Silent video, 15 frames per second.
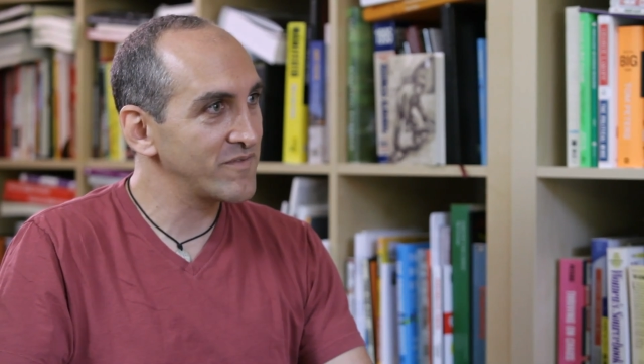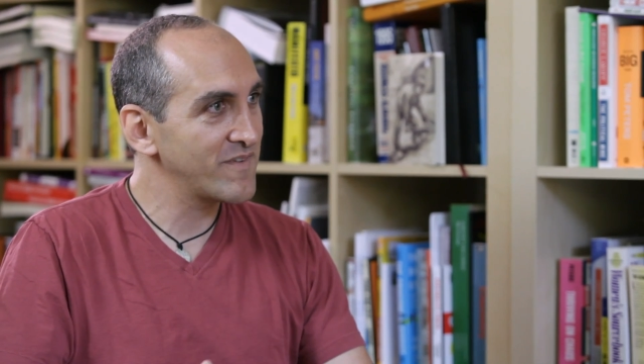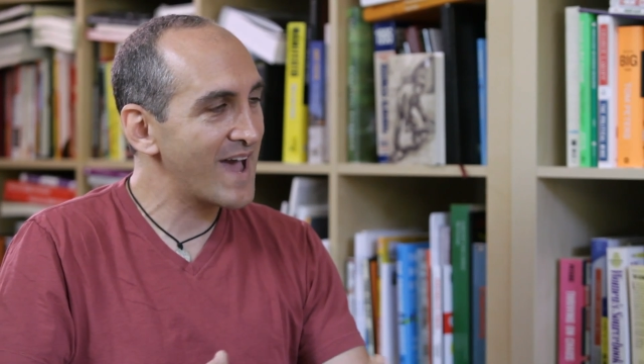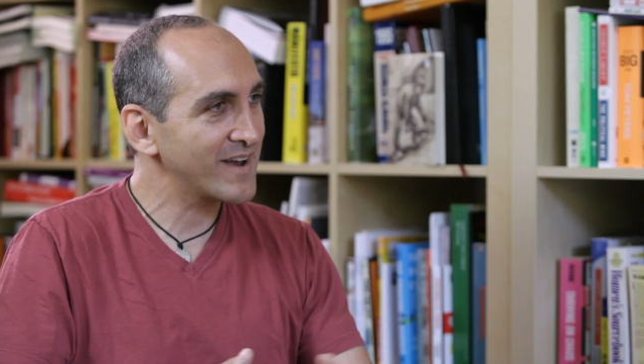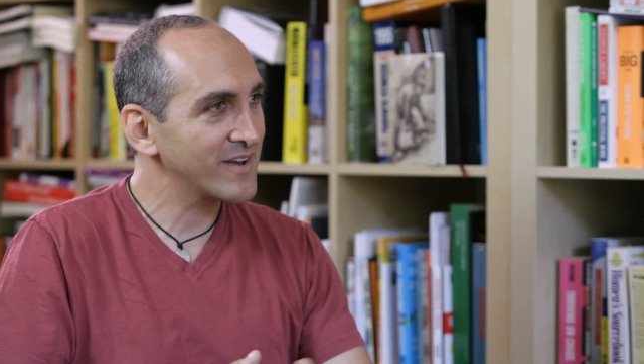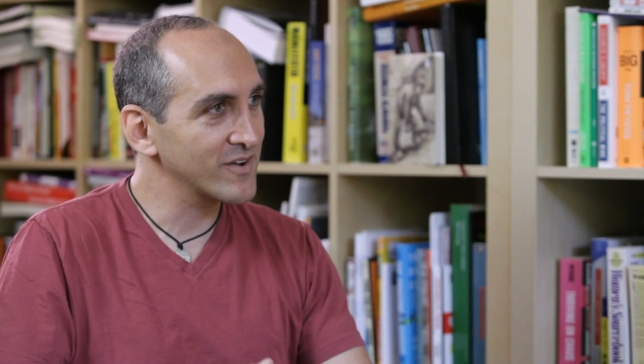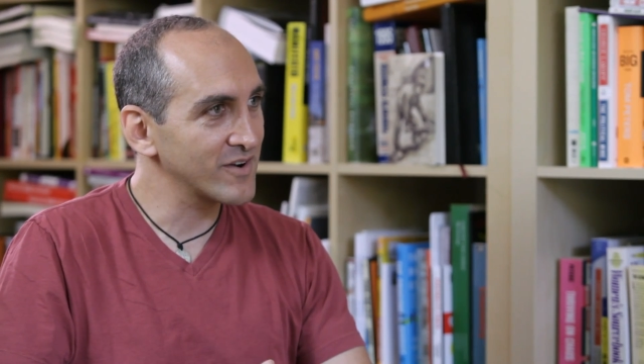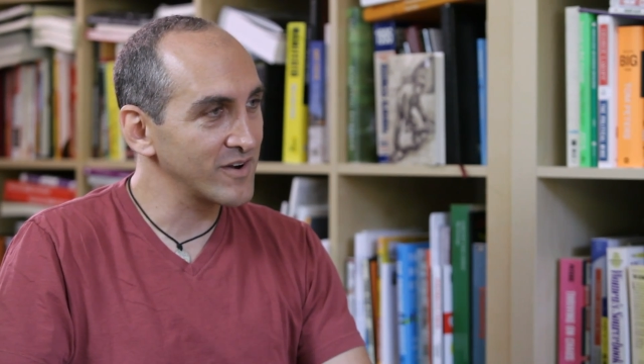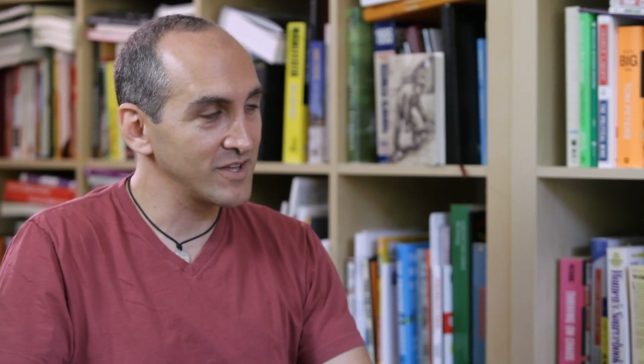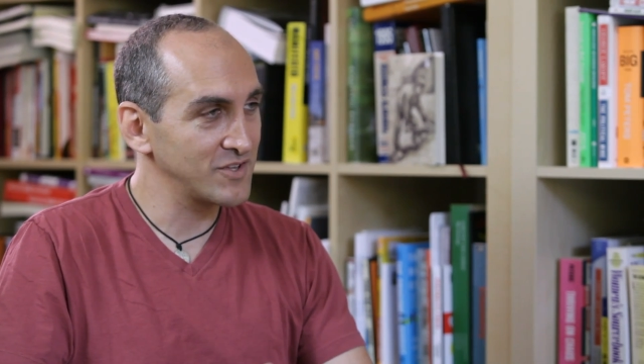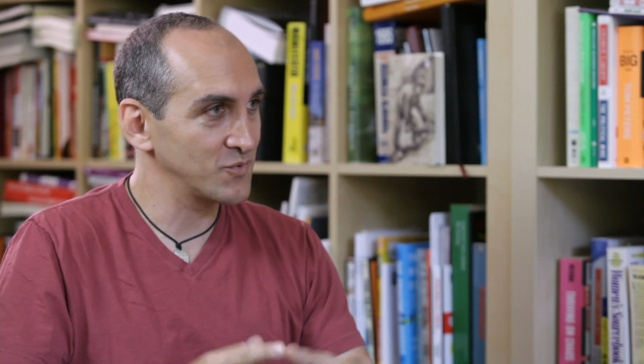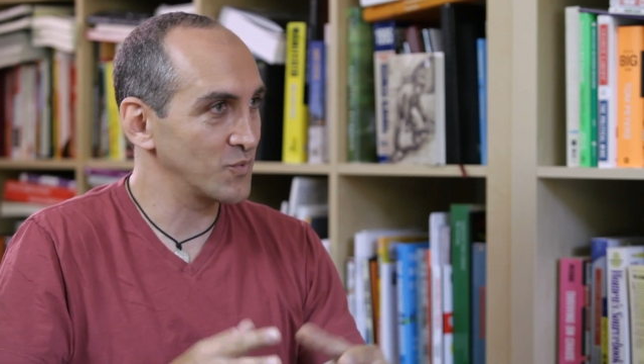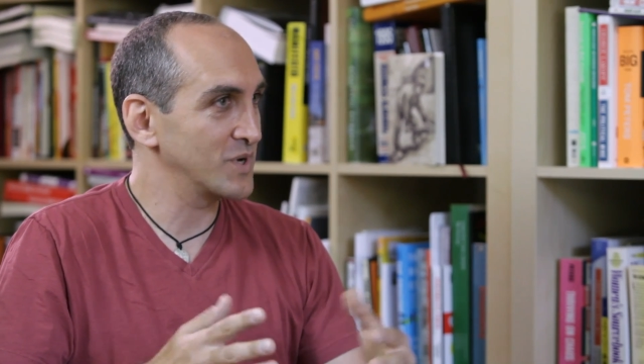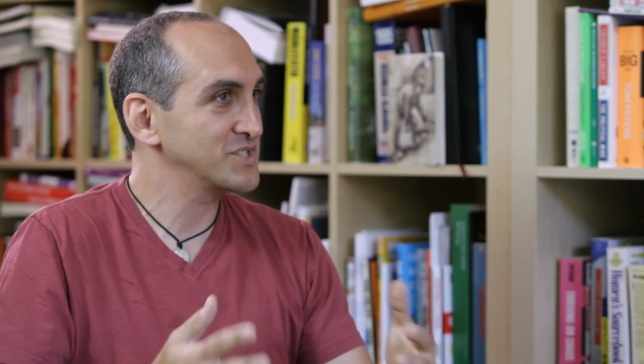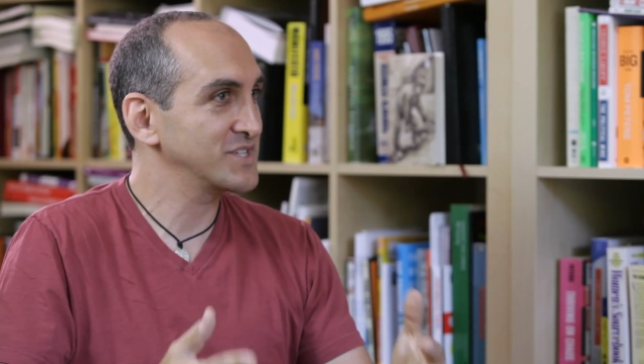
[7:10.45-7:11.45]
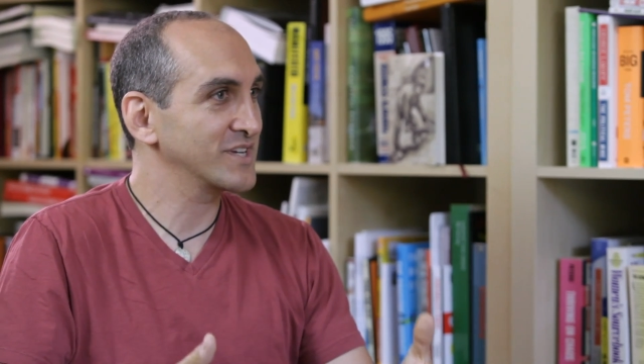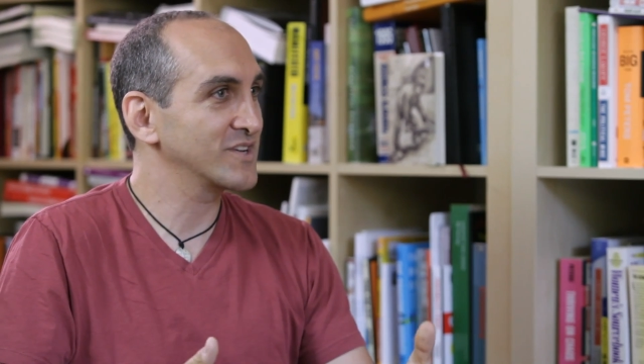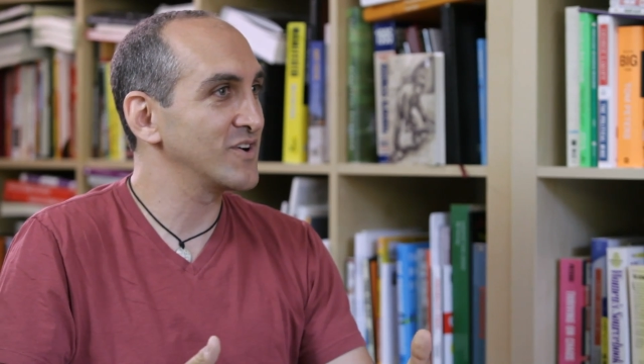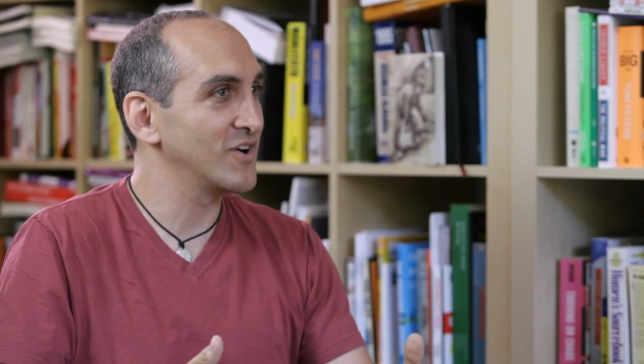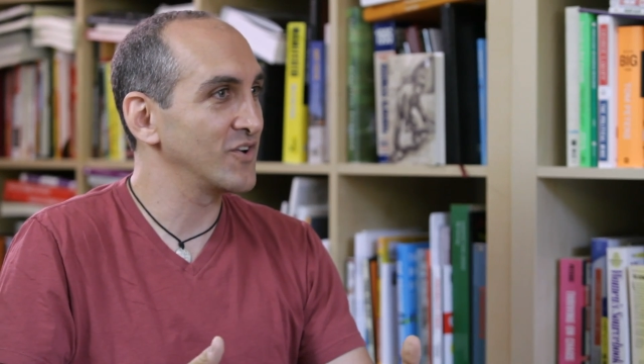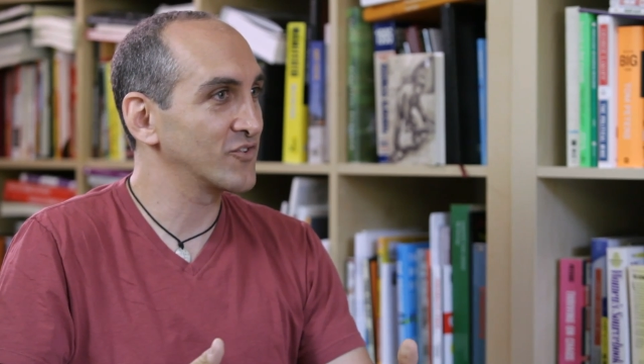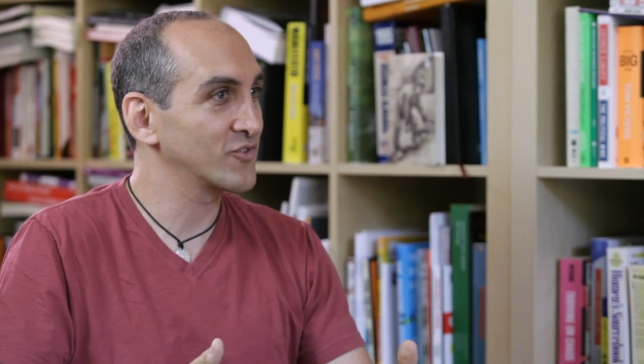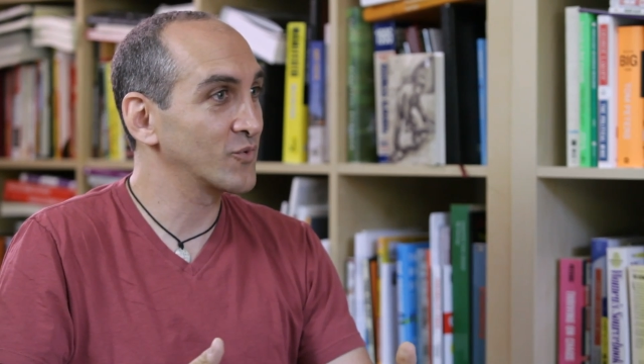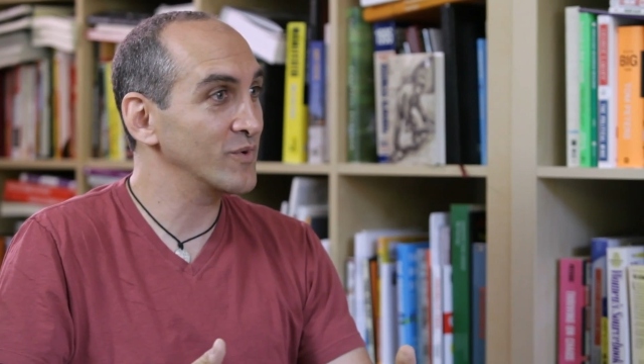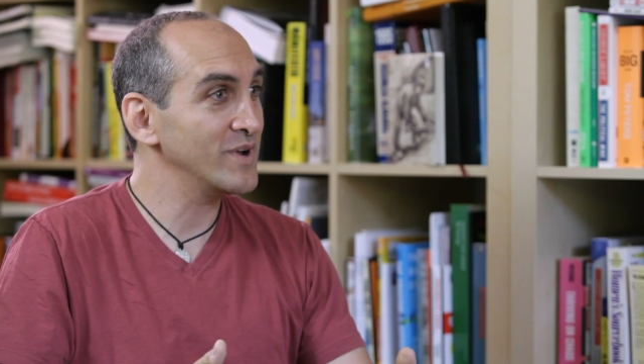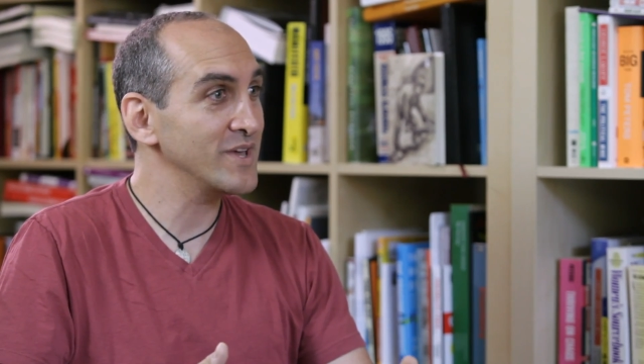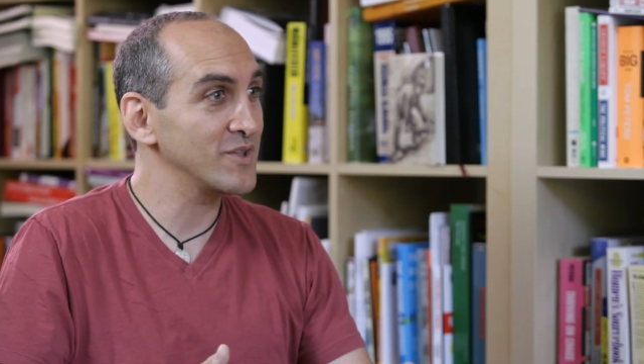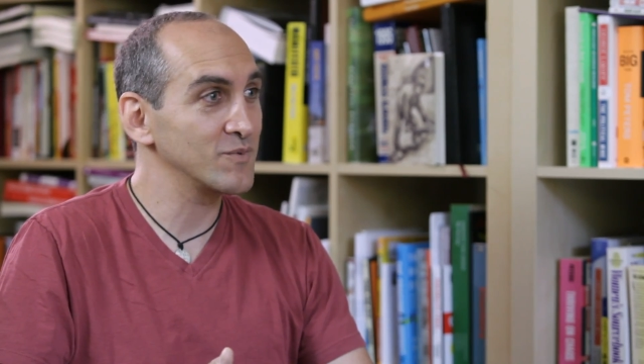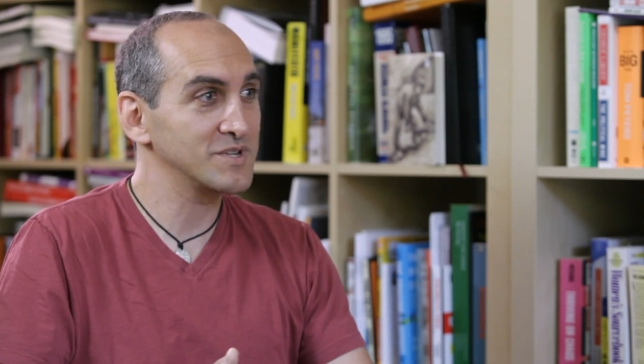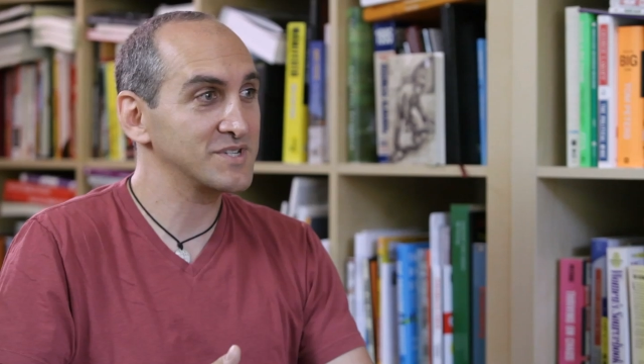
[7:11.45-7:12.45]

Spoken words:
factor is what she calls grit,